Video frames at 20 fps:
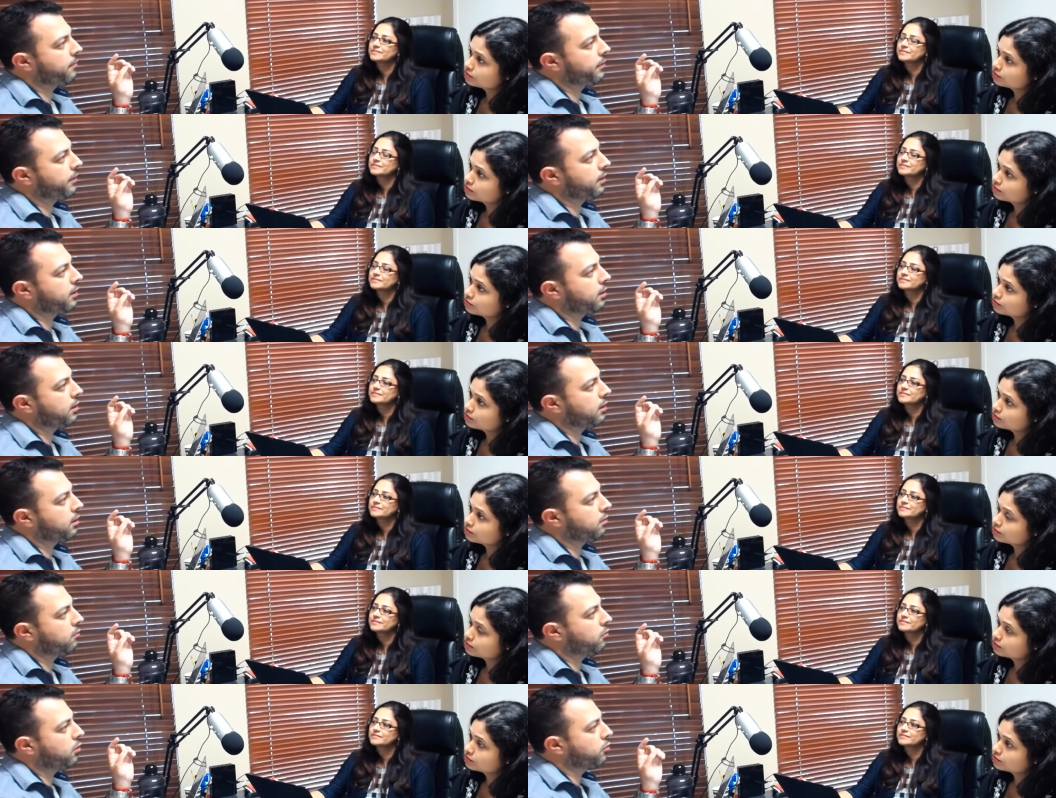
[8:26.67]

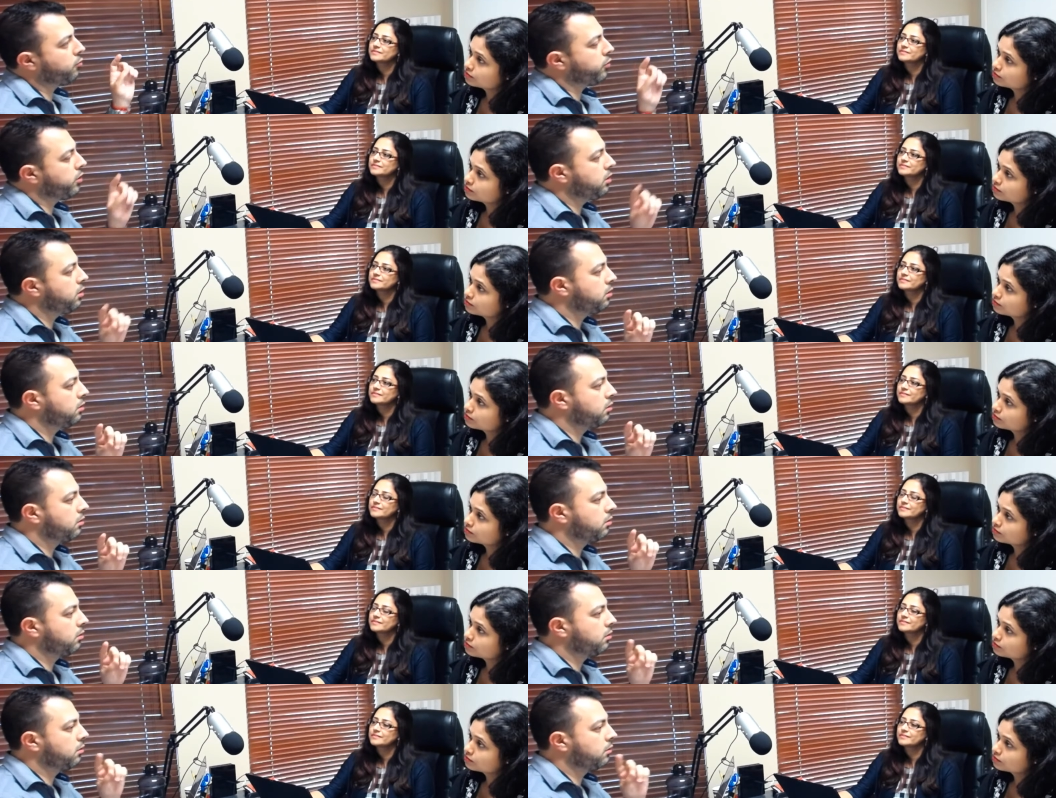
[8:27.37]
Speaker 1: the one week,
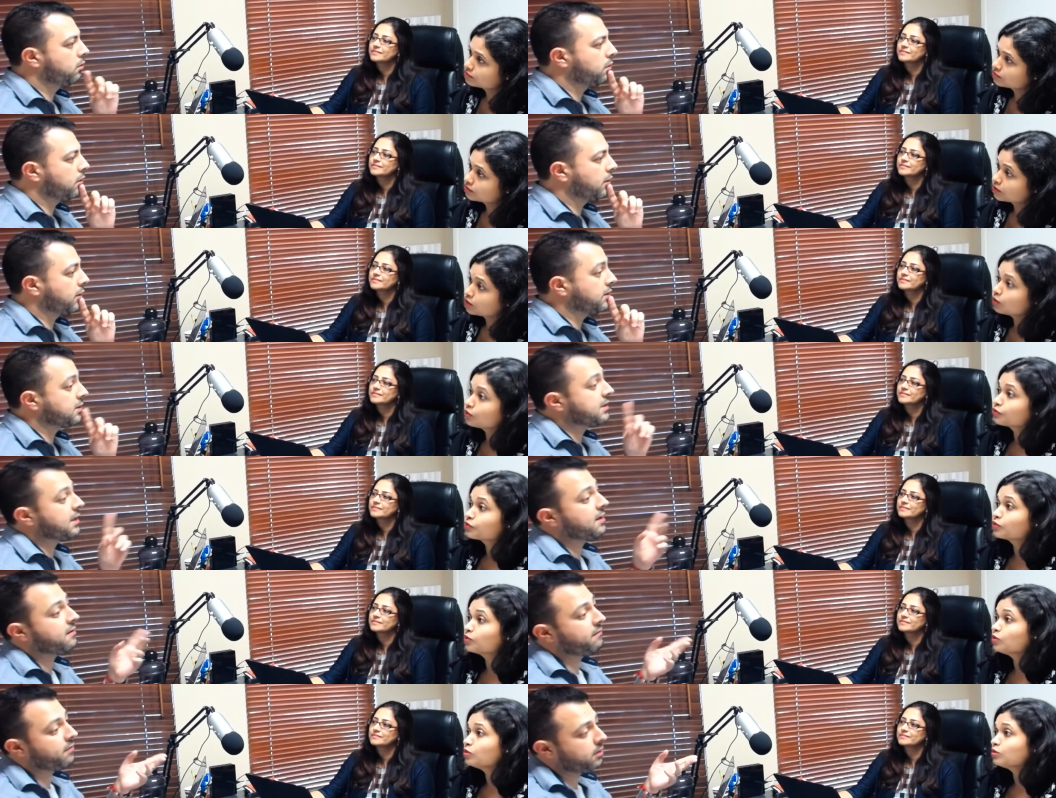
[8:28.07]
and it's oh.
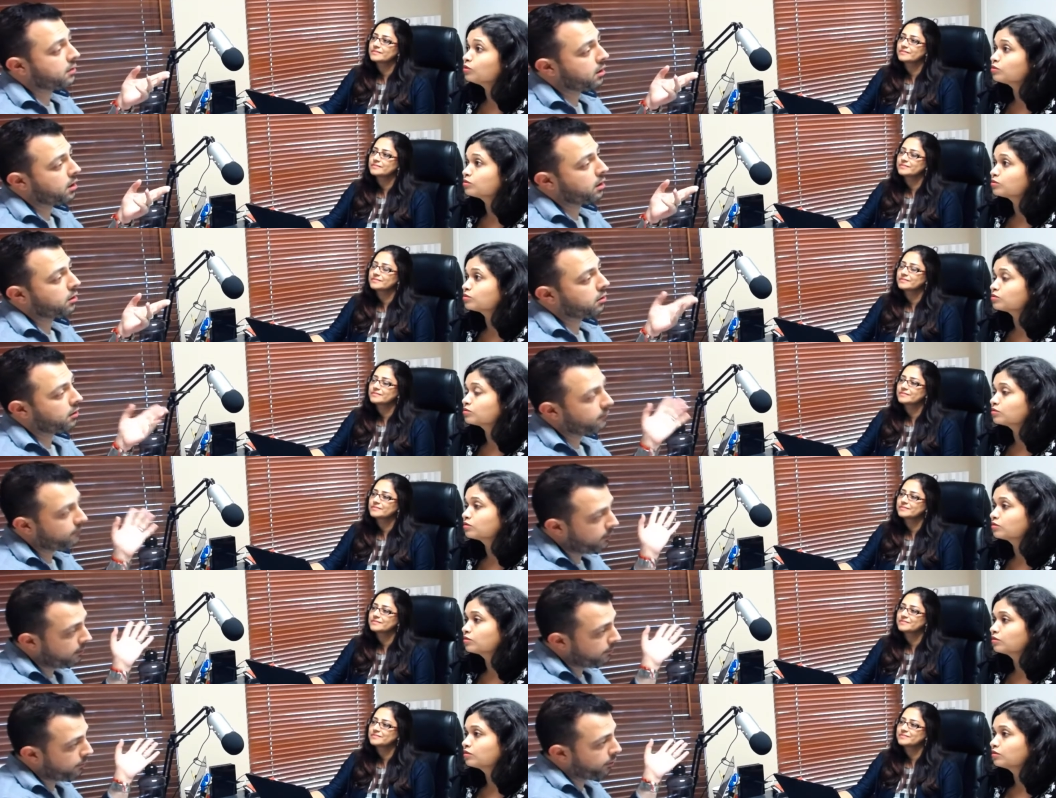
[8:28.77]
not even done. You
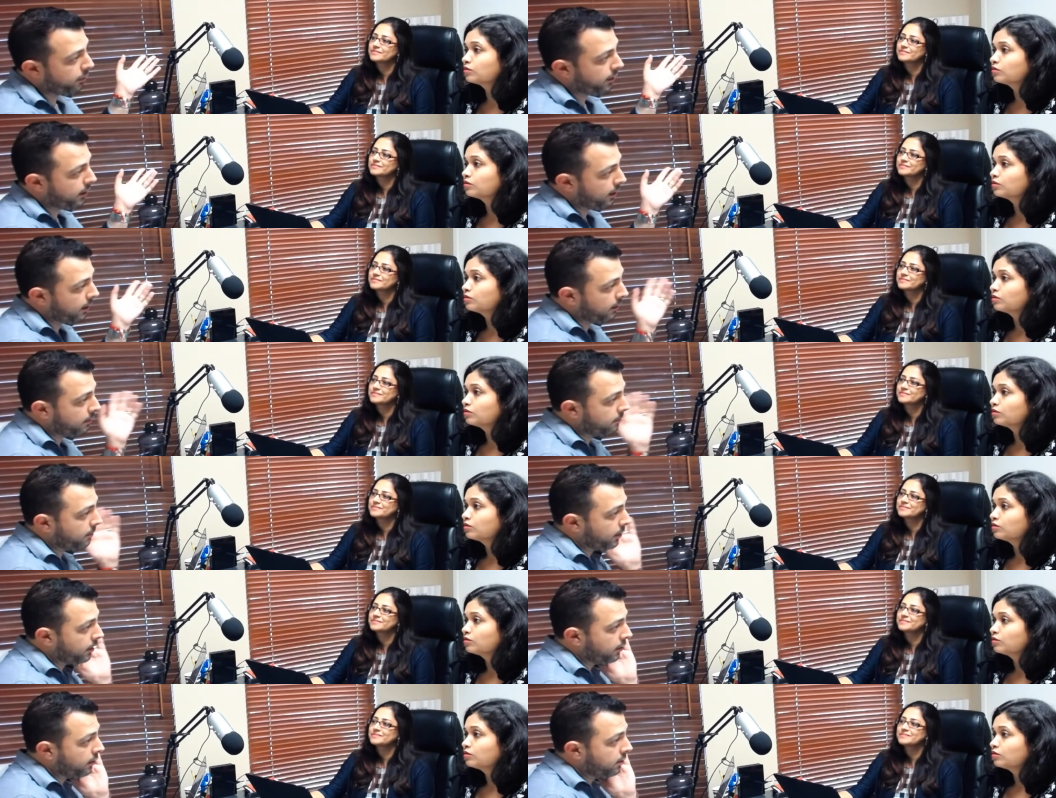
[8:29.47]
have one more day,
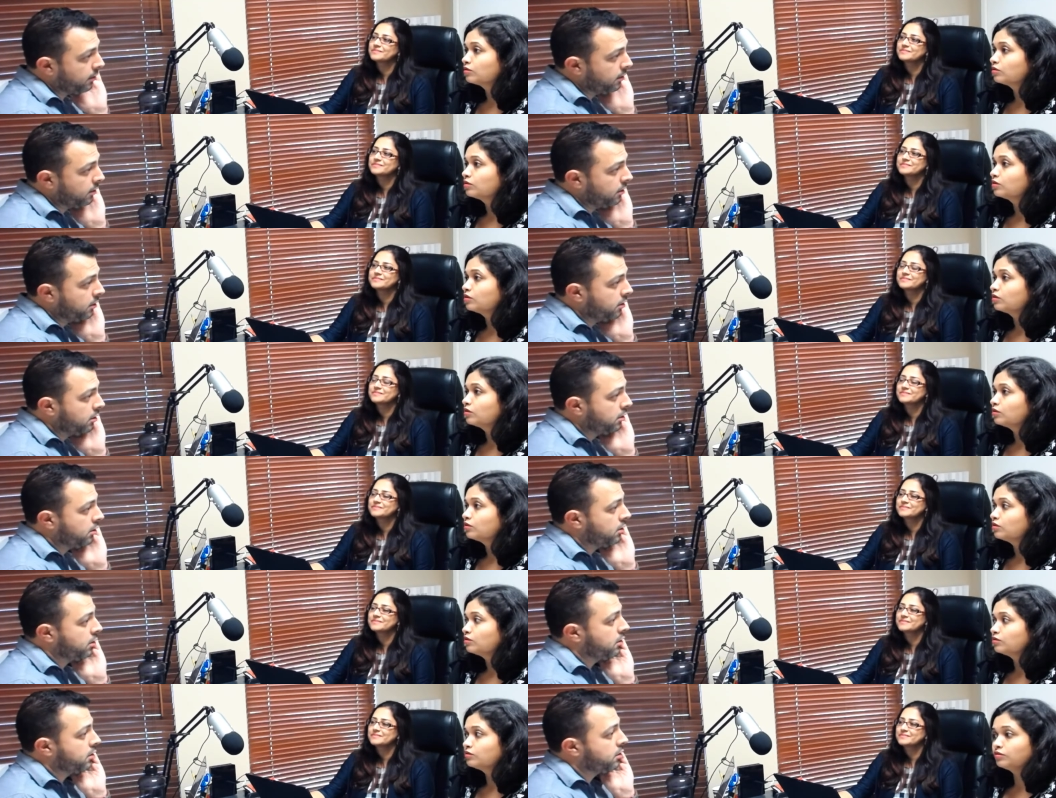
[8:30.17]
but
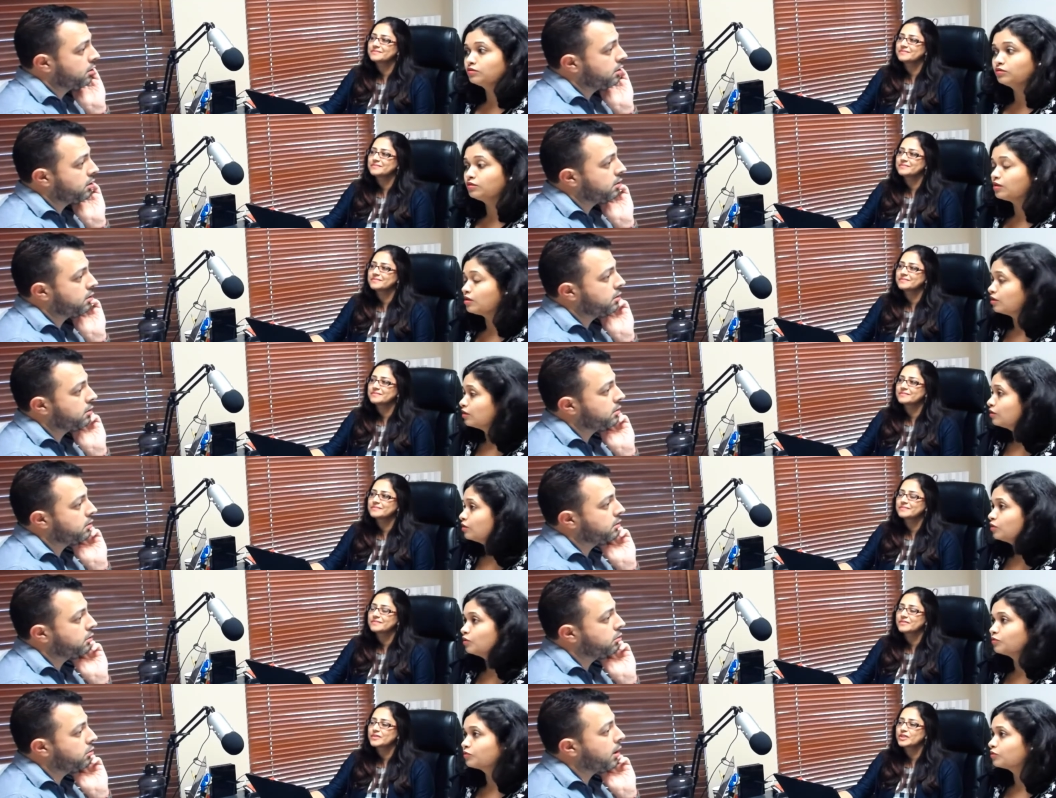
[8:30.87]
yeah
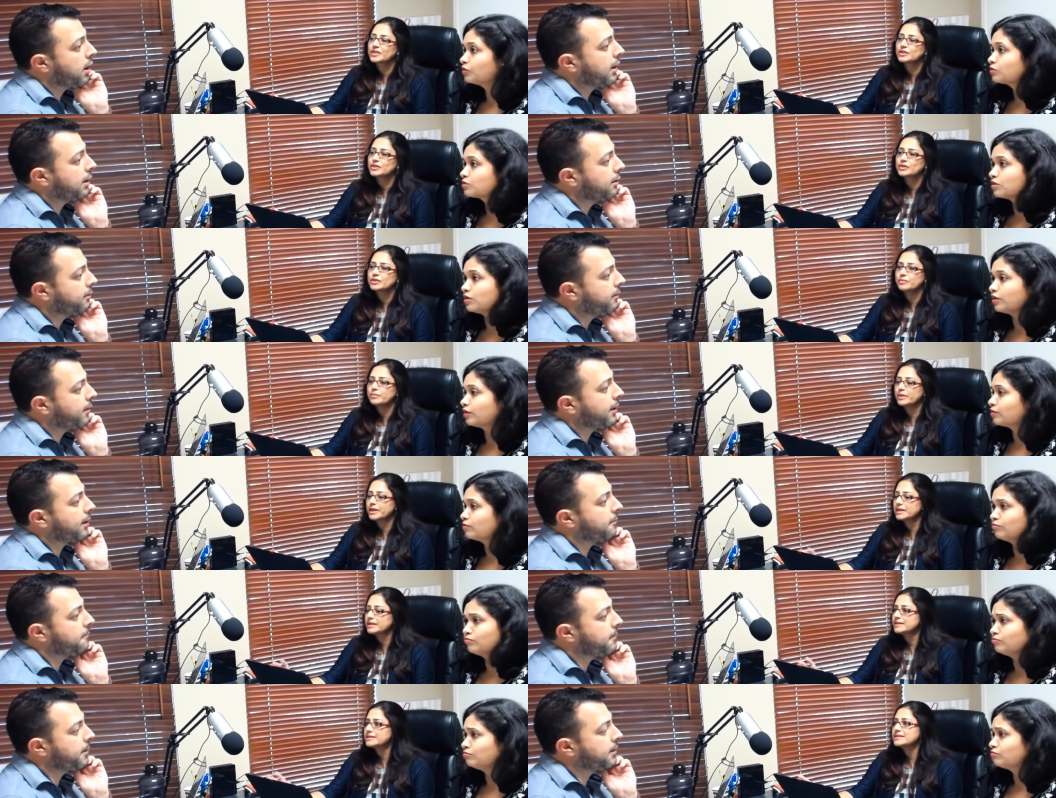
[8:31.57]
you highly
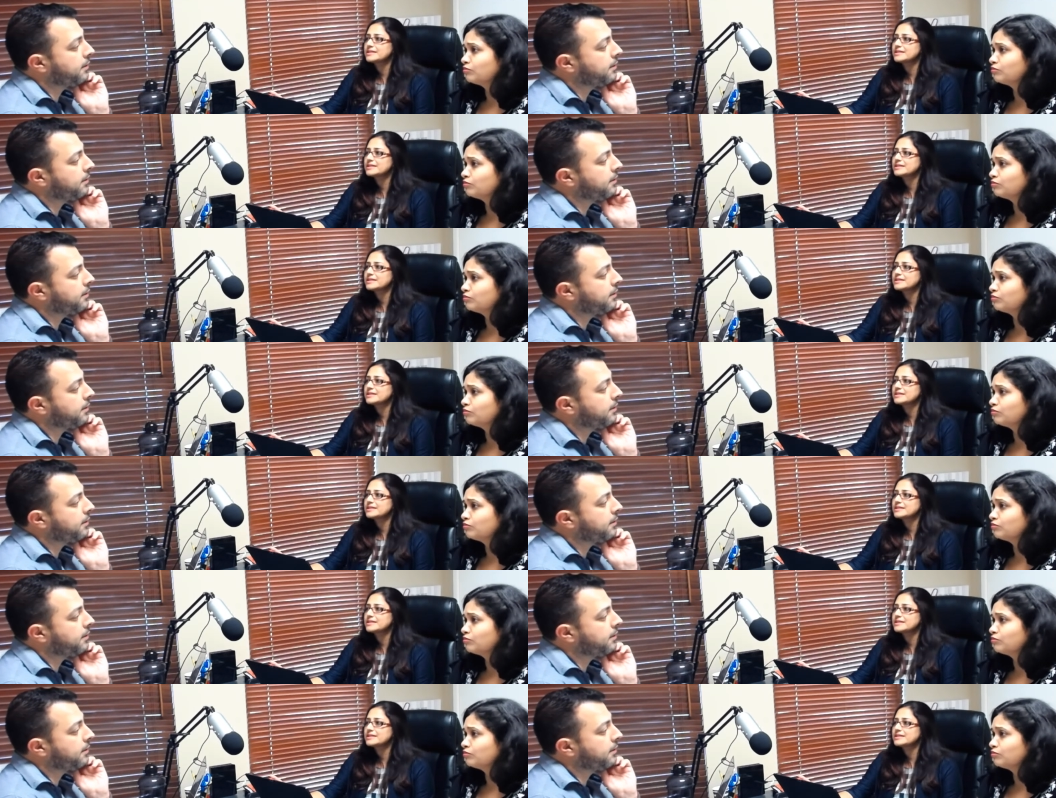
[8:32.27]
recommend